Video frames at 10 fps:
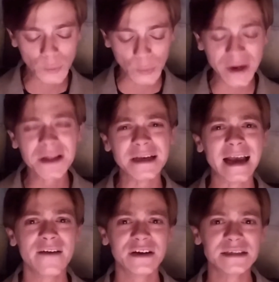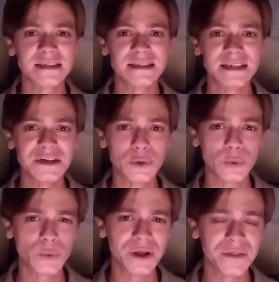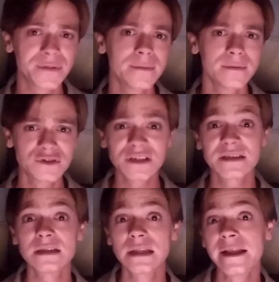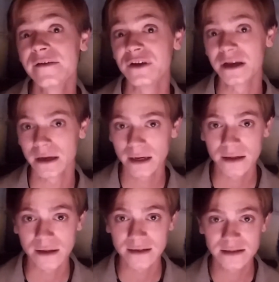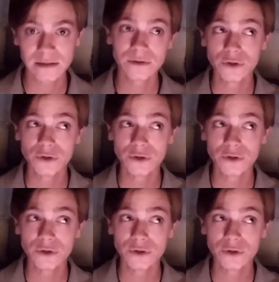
really having to deal with just living in this